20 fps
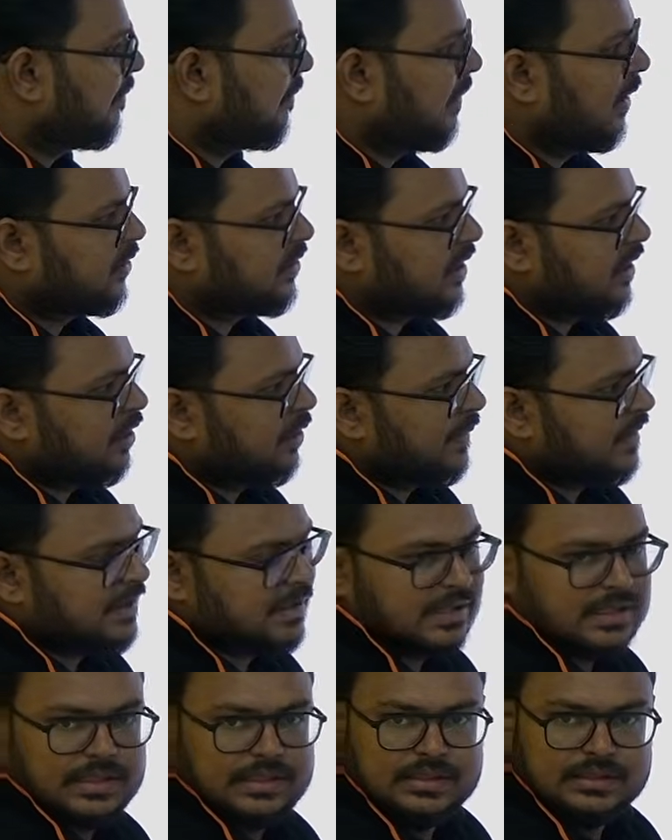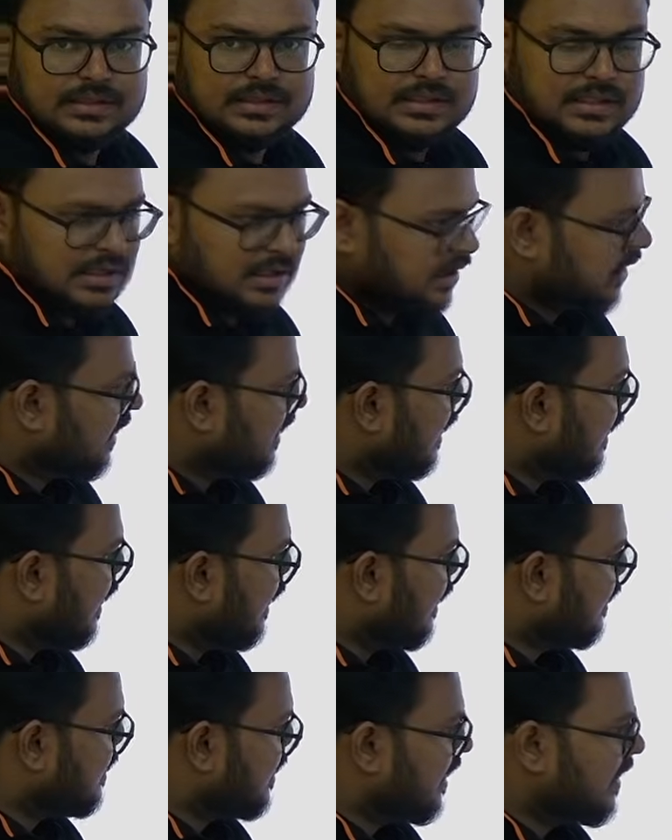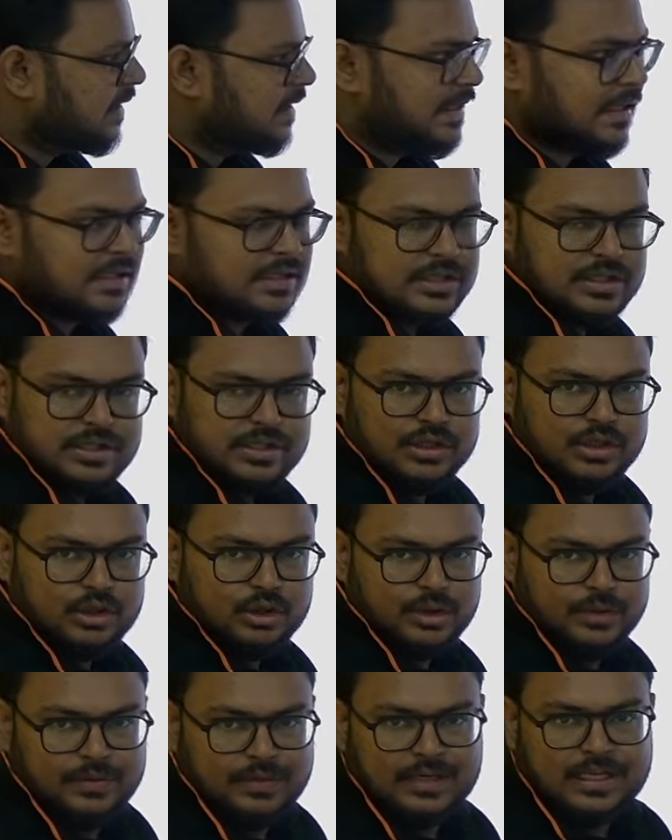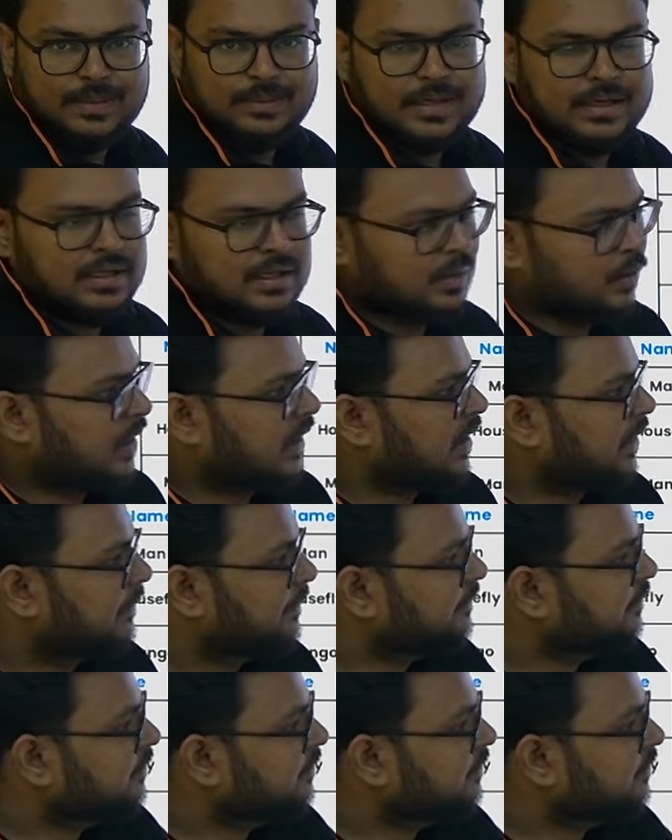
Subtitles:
Musca domestica, it is insect, so it will come under what?